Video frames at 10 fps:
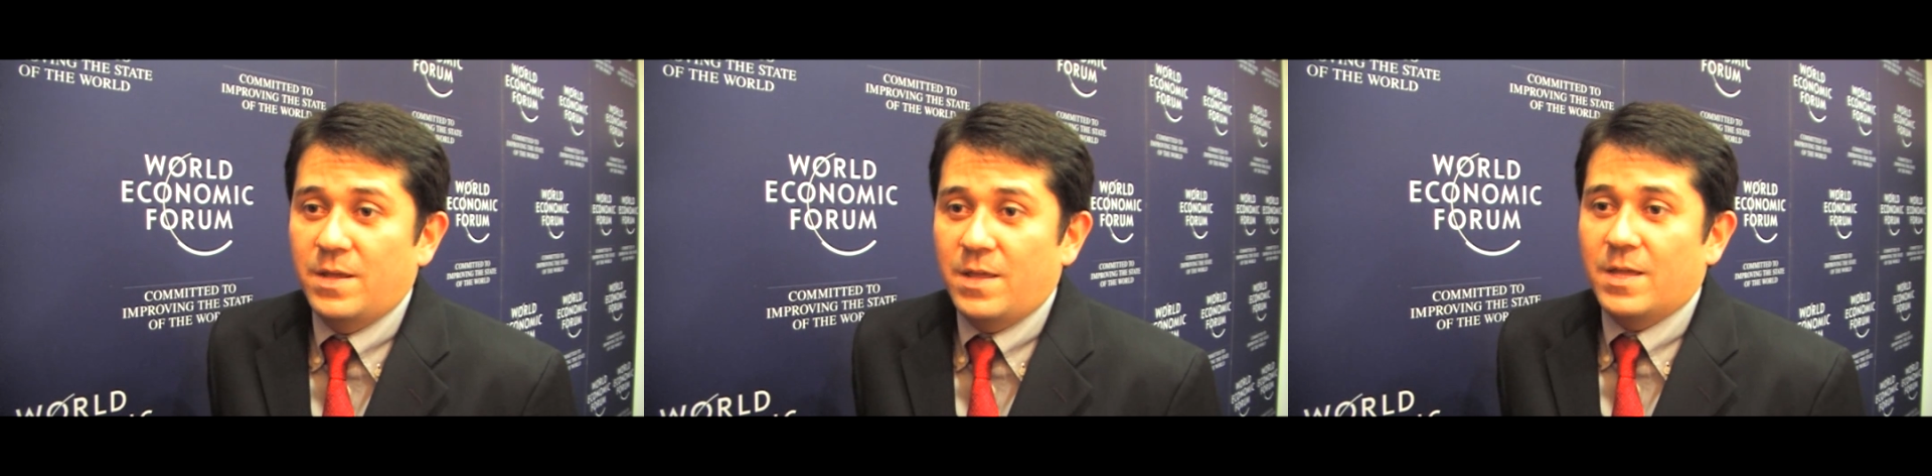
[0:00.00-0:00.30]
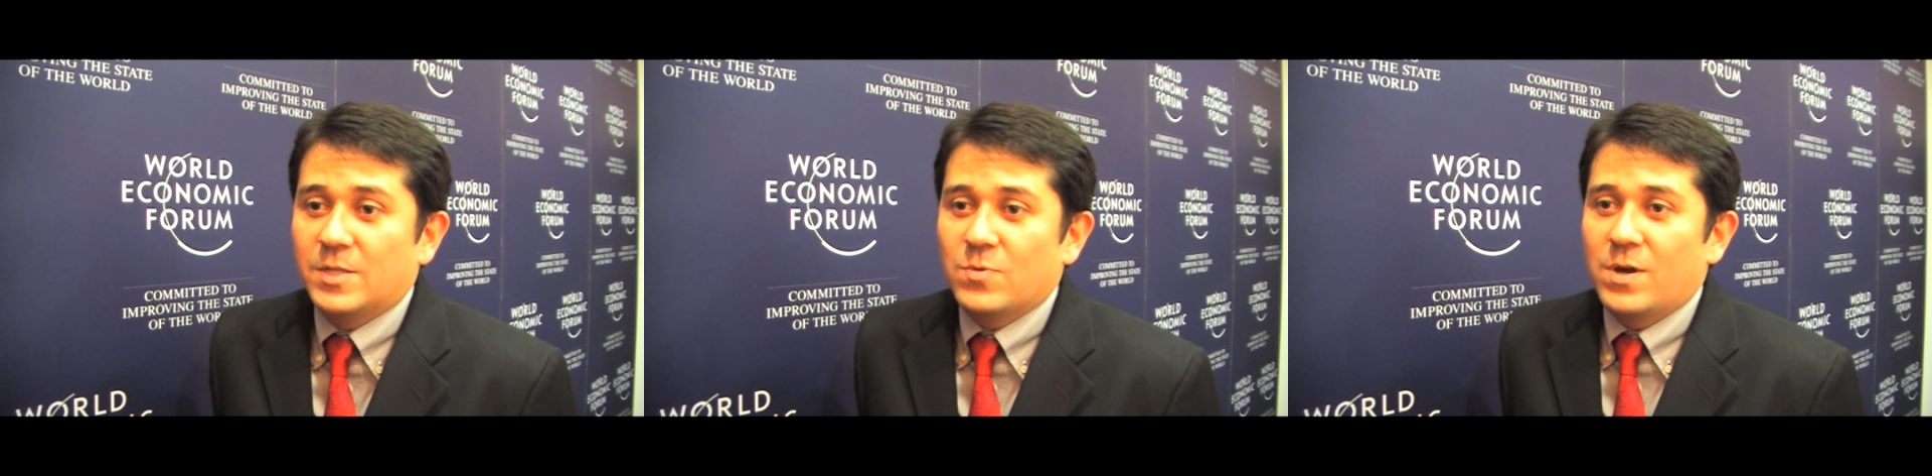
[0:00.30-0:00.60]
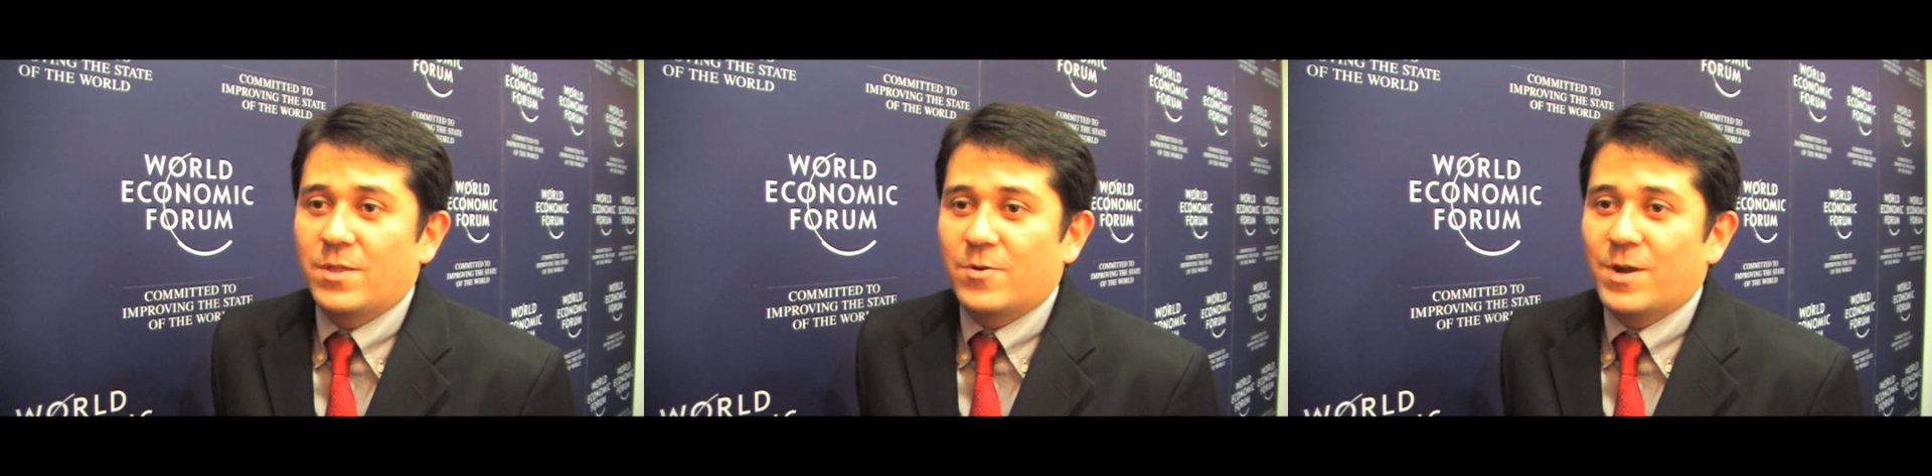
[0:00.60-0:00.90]
and that's
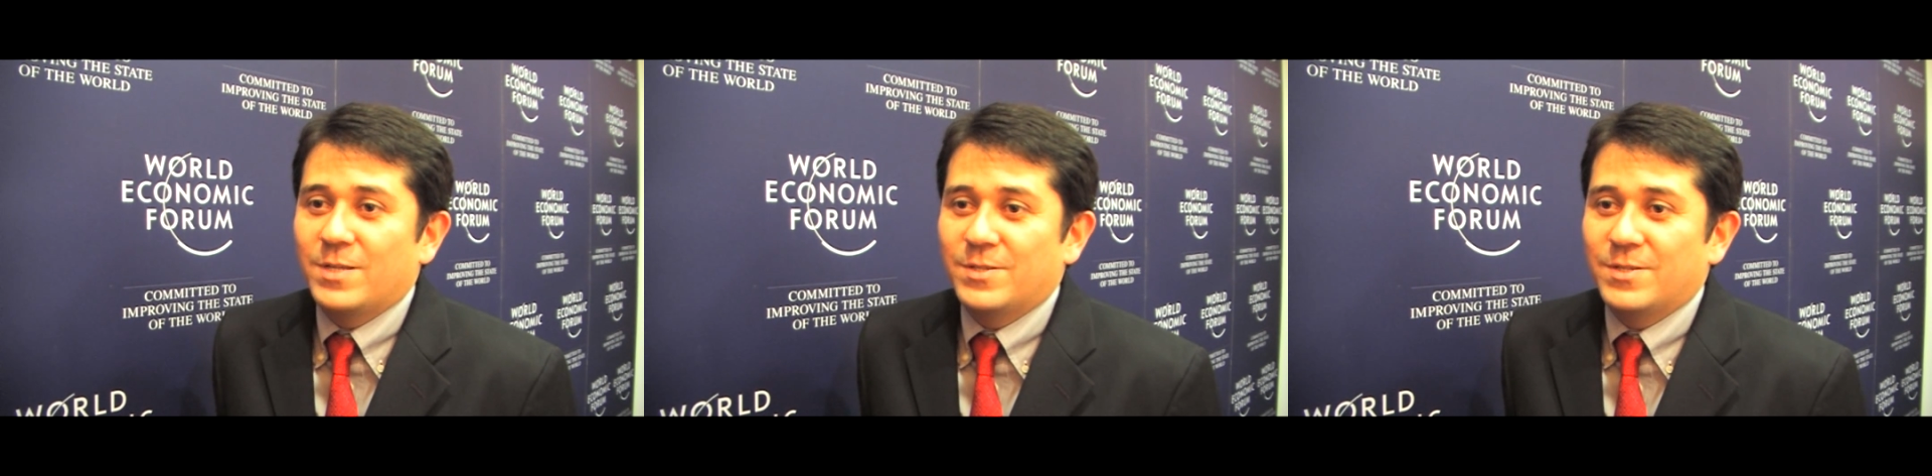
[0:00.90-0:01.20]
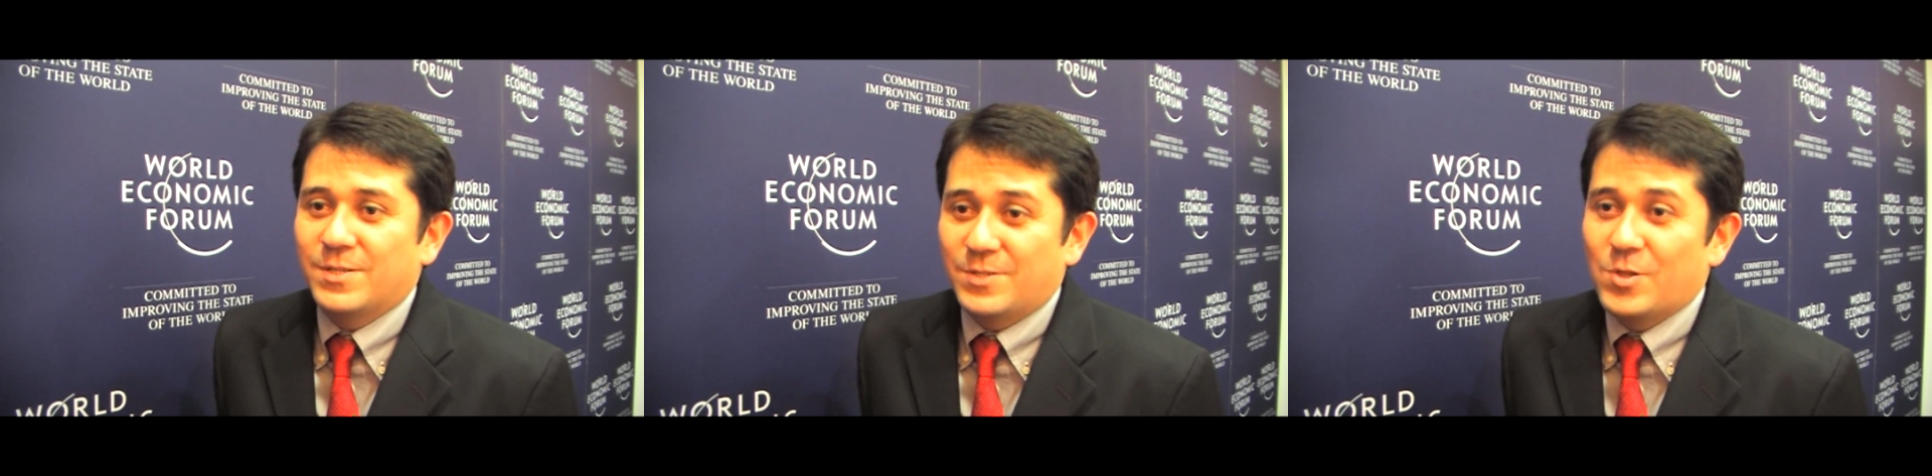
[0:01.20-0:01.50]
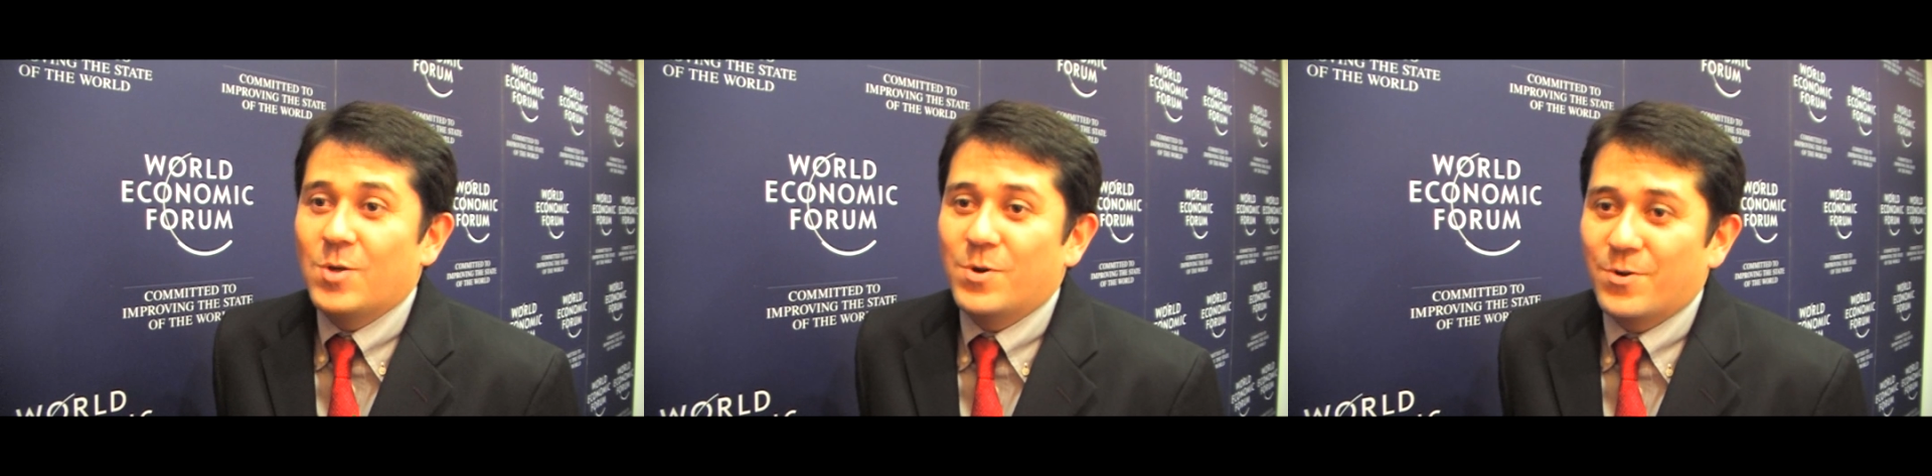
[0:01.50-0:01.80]
why the crisis is a
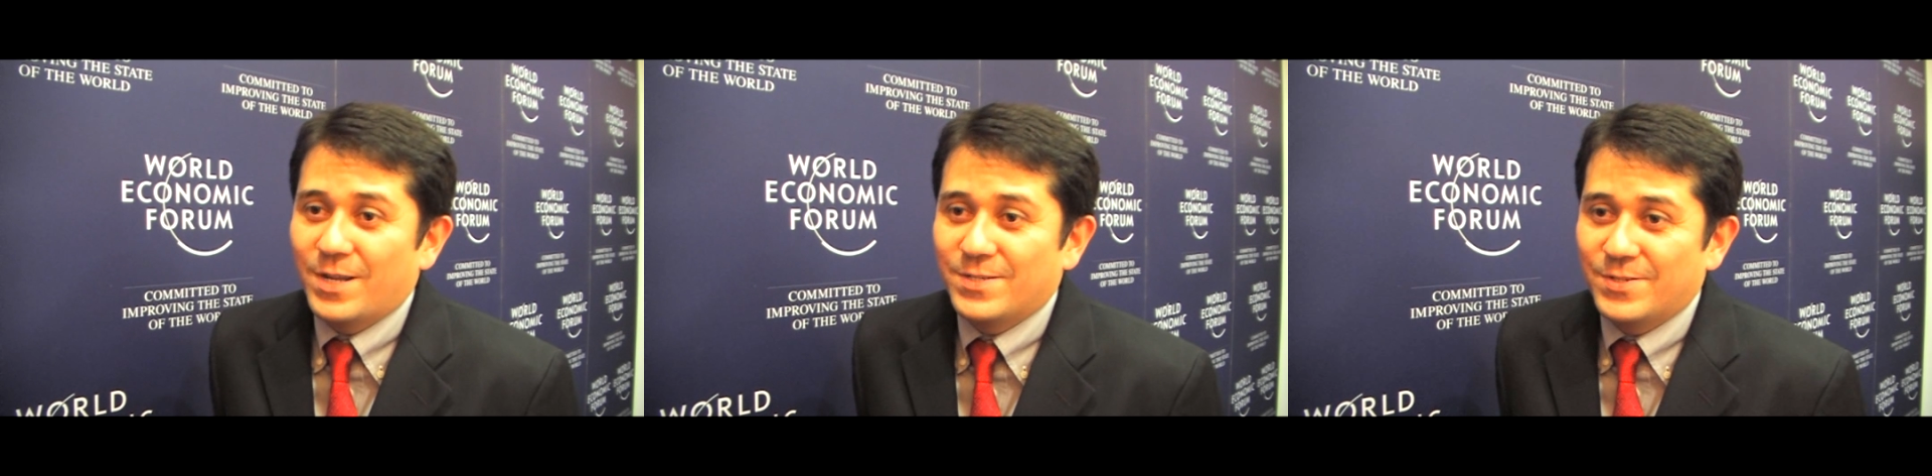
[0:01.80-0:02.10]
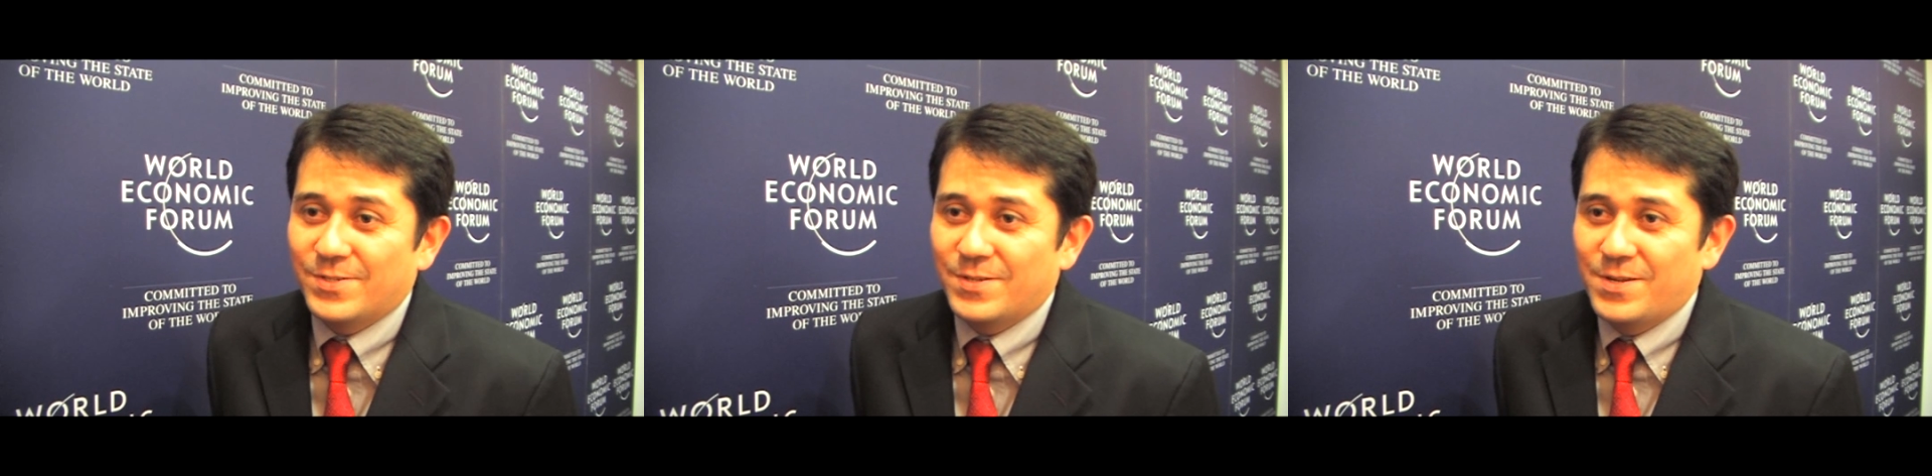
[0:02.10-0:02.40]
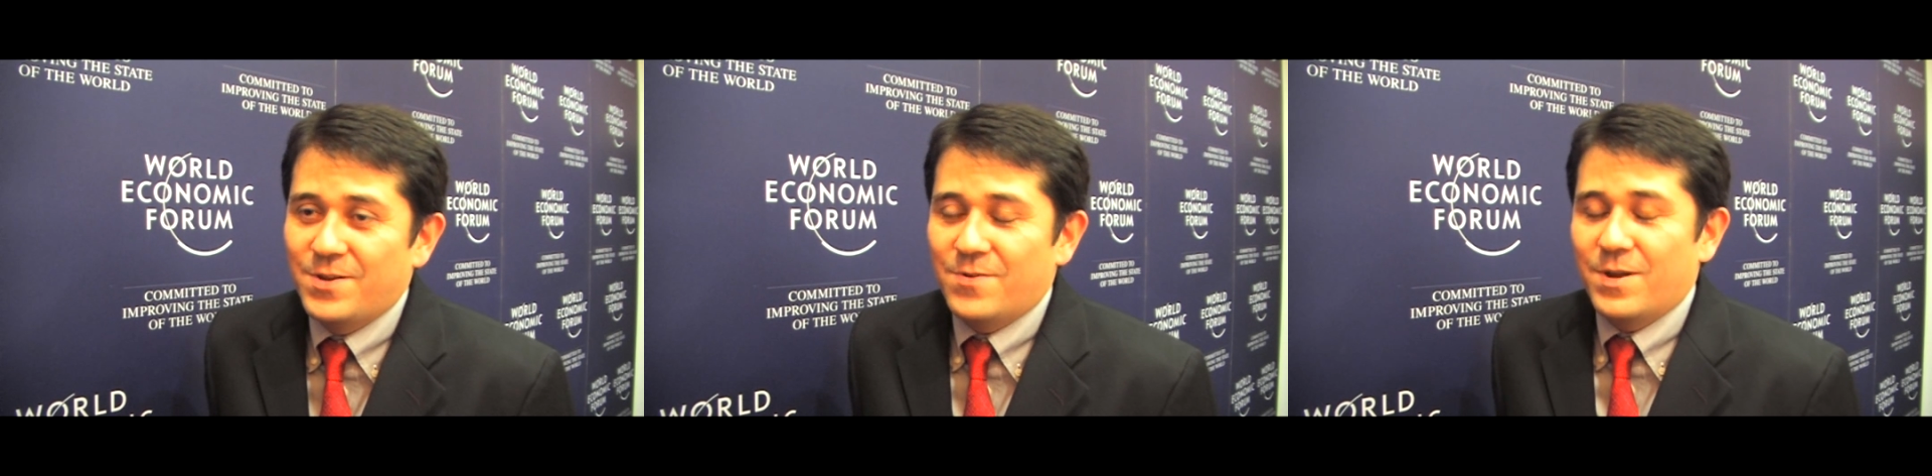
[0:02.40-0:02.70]
global crisis
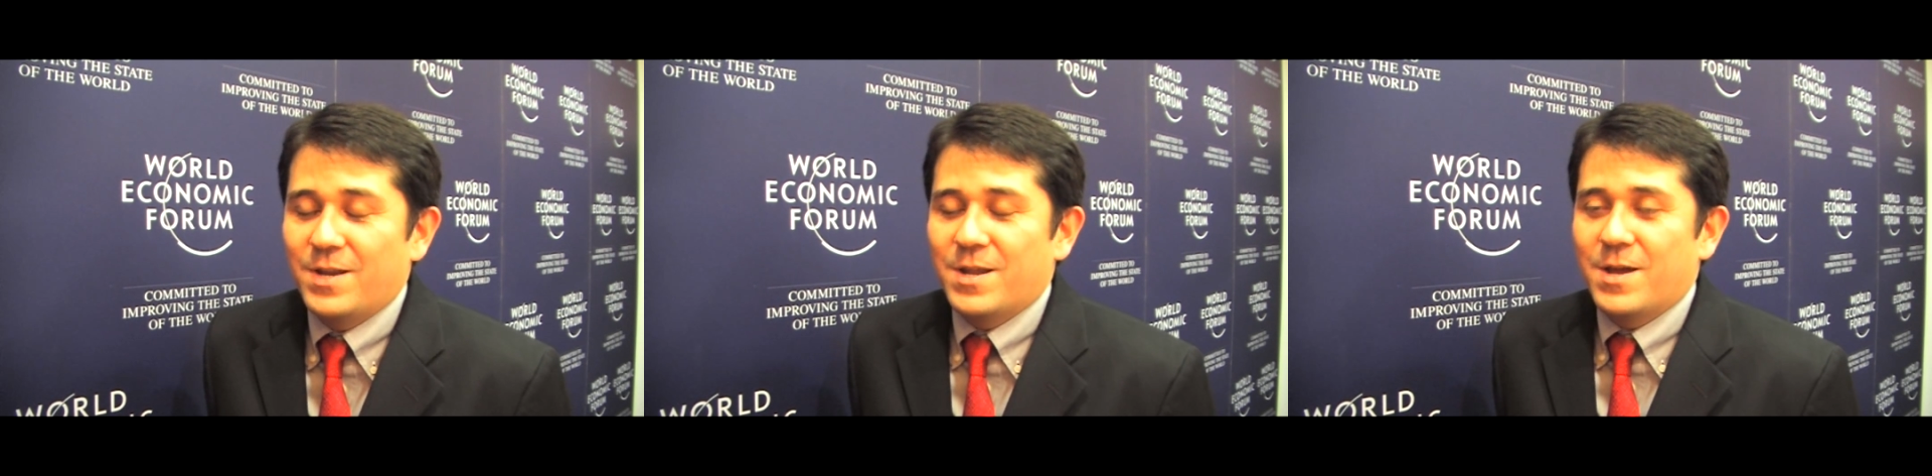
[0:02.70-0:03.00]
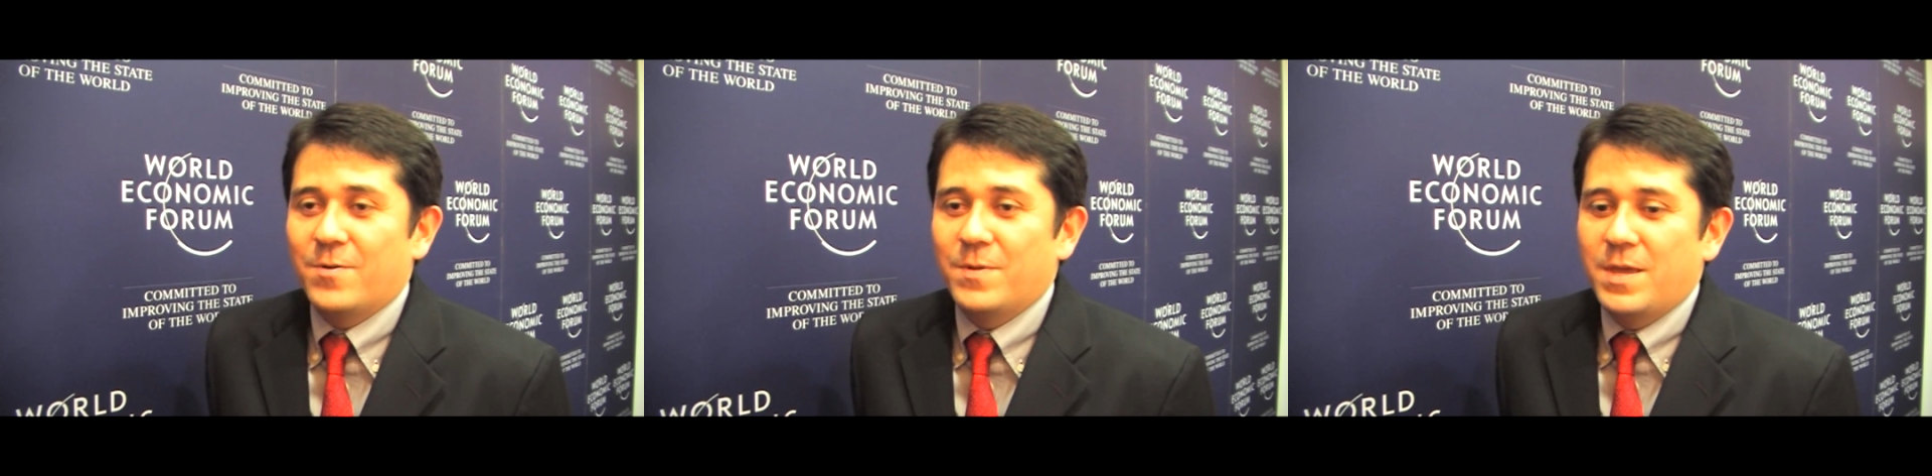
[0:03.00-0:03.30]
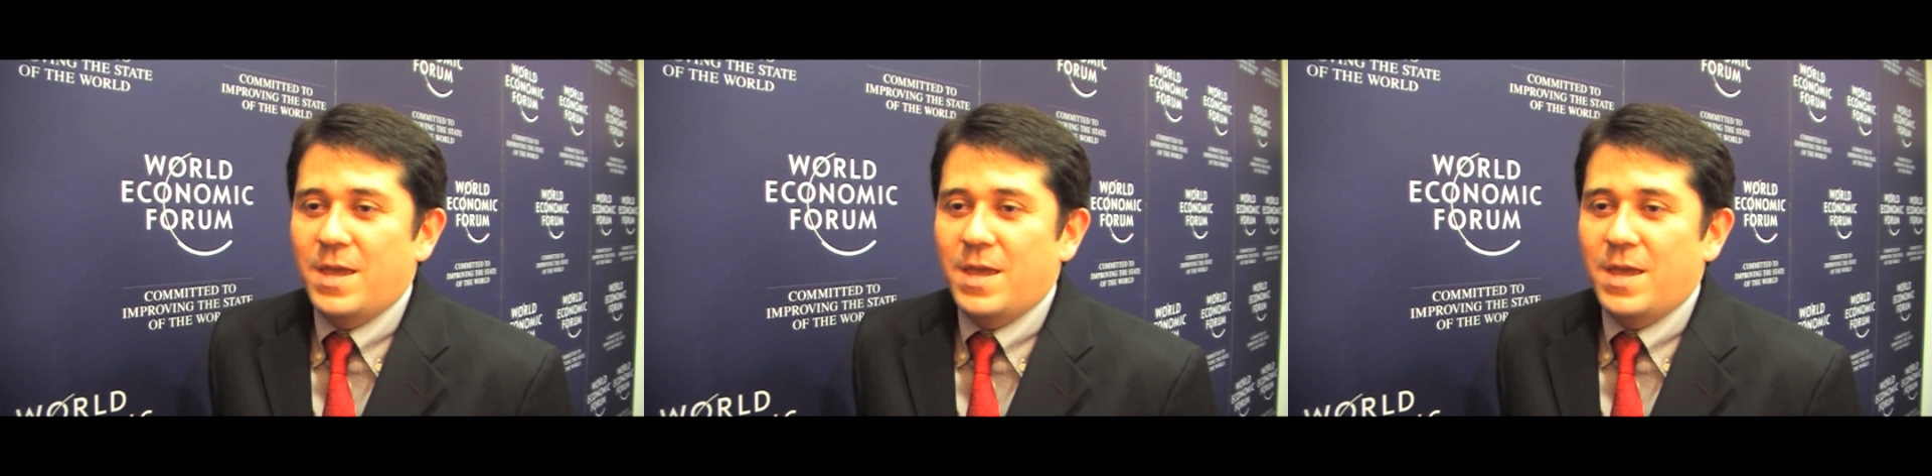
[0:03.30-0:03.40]
right now.